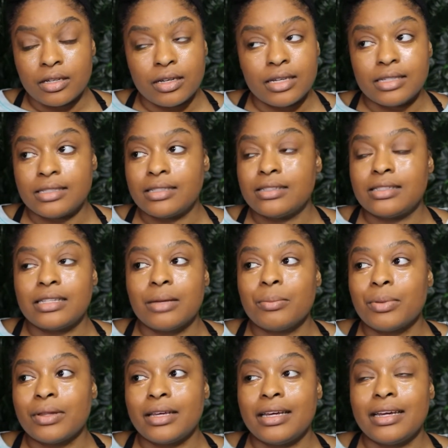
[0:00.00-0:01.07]
is
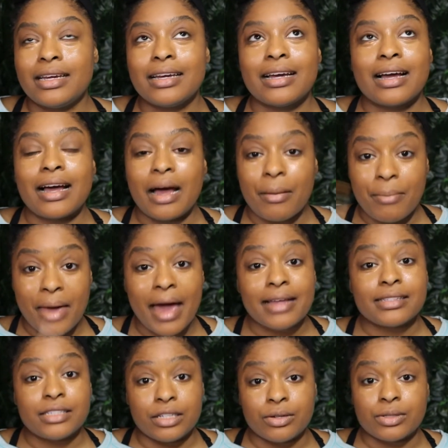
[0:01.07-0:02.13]
simply come back
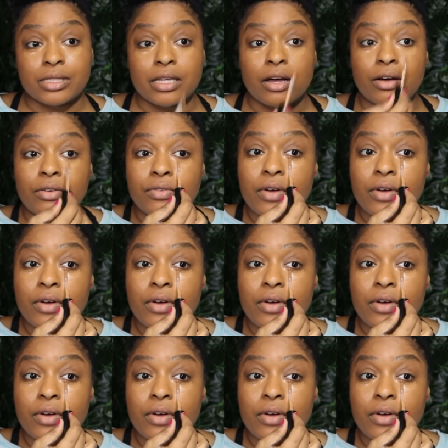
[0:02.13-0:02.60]
to yourself.